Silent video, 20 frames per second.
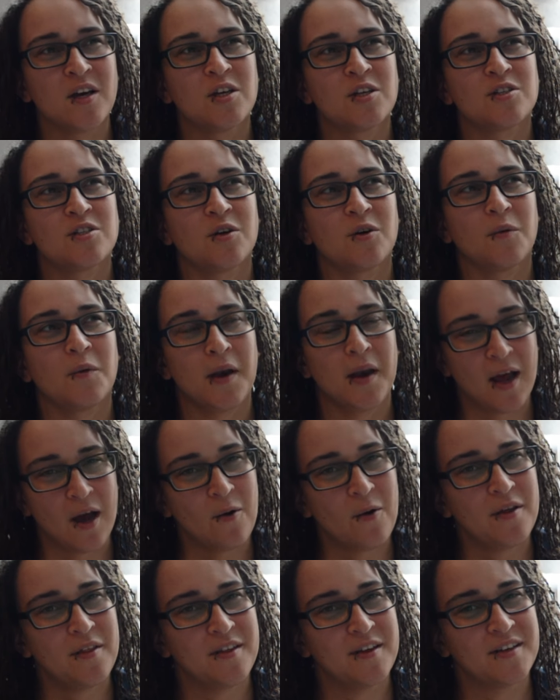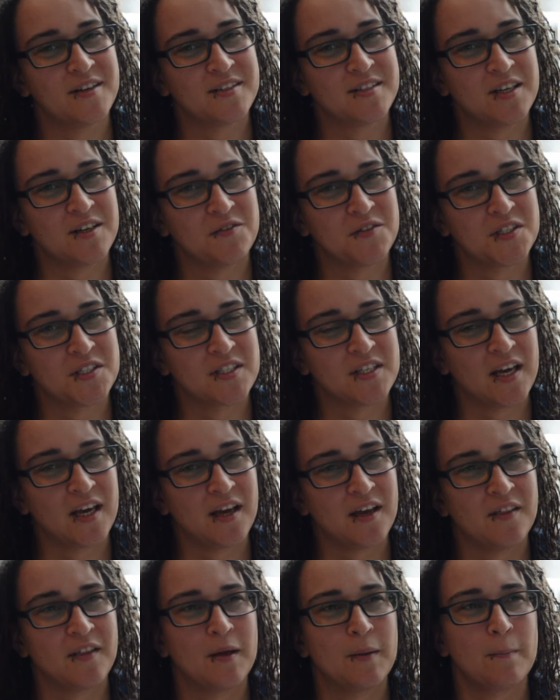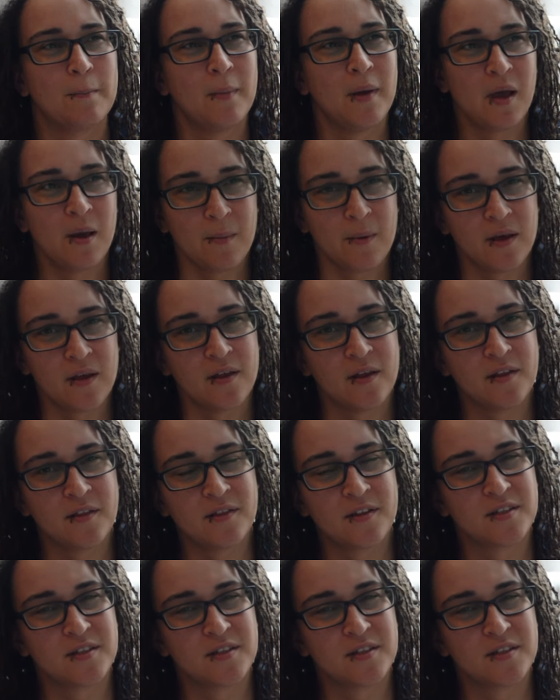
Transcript: So now I think it's safe to say that maybe